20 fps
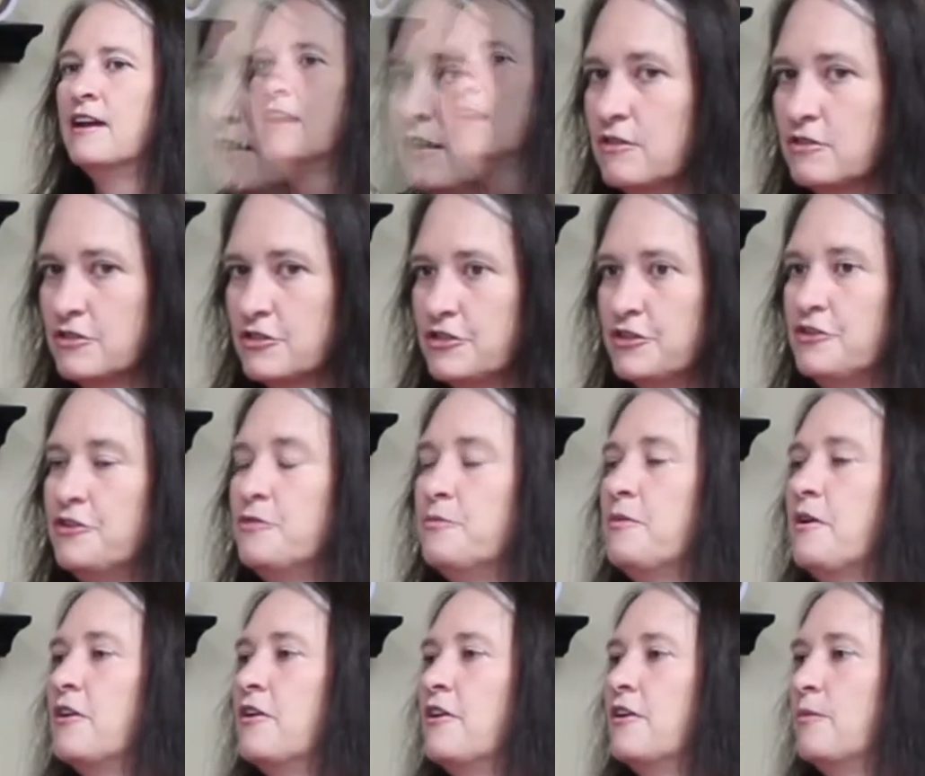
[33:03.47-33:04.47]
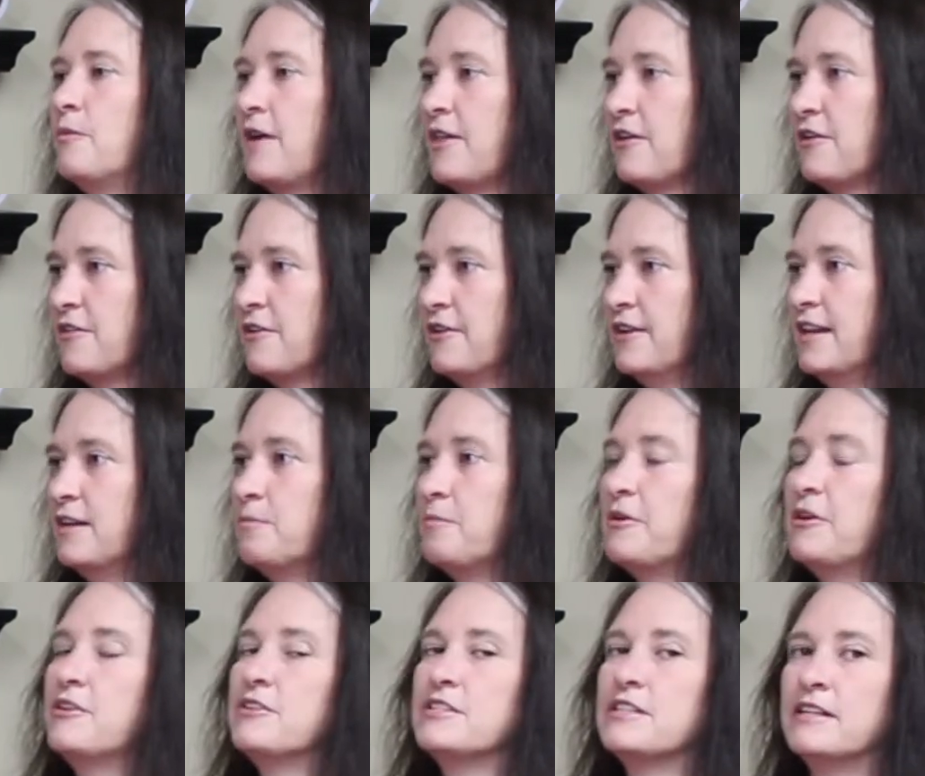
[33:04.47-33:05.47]
on Zoom or whether they're in
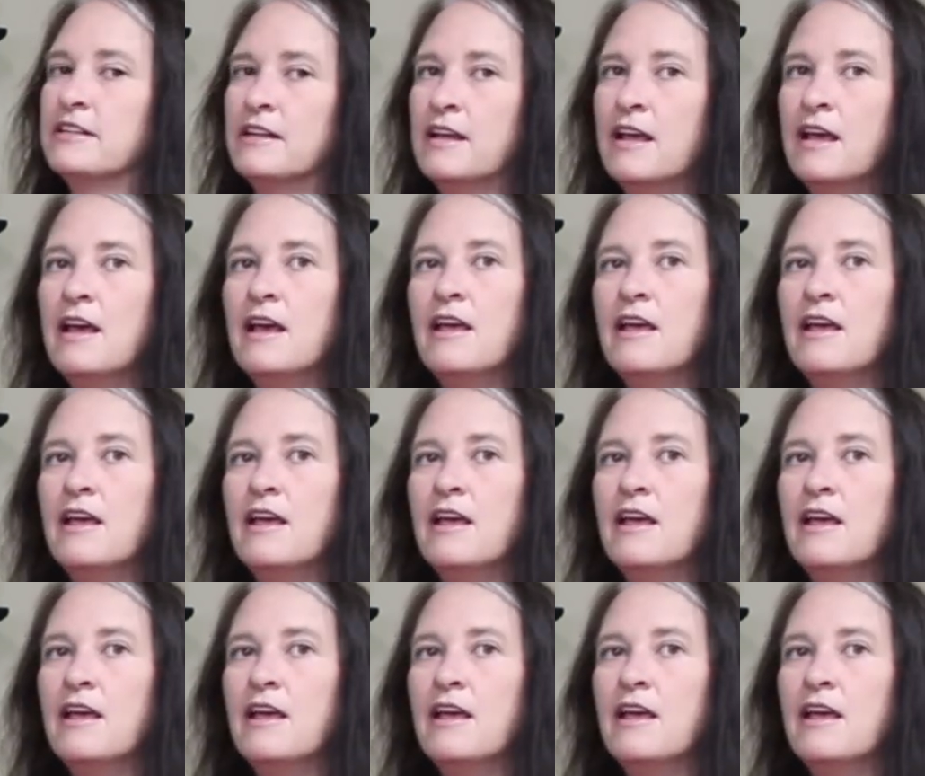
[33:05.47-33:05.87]
person,